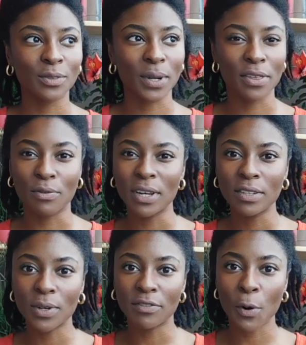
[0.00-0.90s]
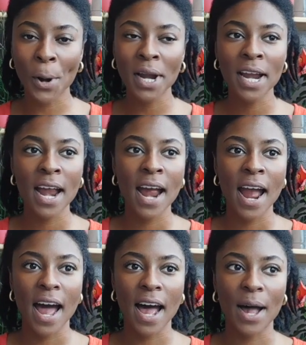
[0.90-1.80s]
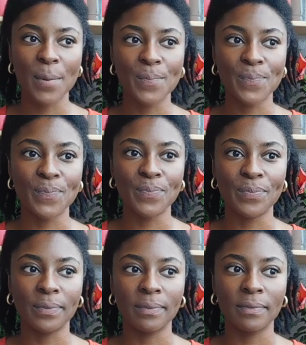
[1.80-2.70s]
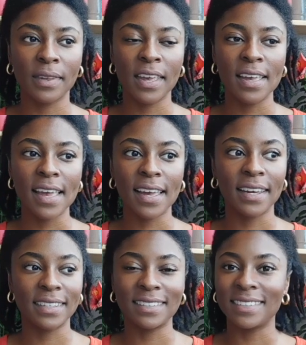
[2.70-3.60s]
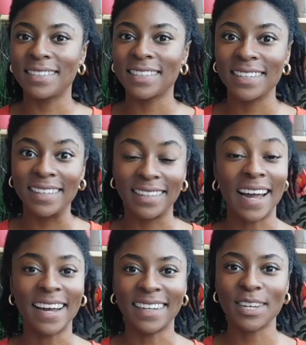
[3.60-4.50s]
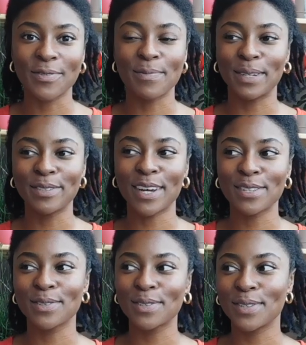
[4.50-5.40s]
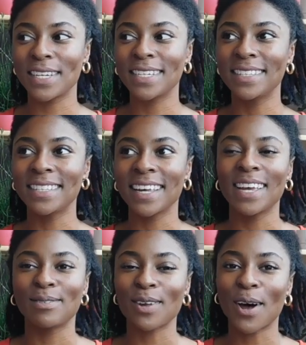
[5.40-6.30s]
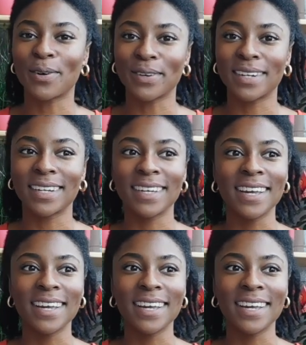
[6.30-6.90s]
23, 24, and yeah, it was a bunch of high school students. It was awkward,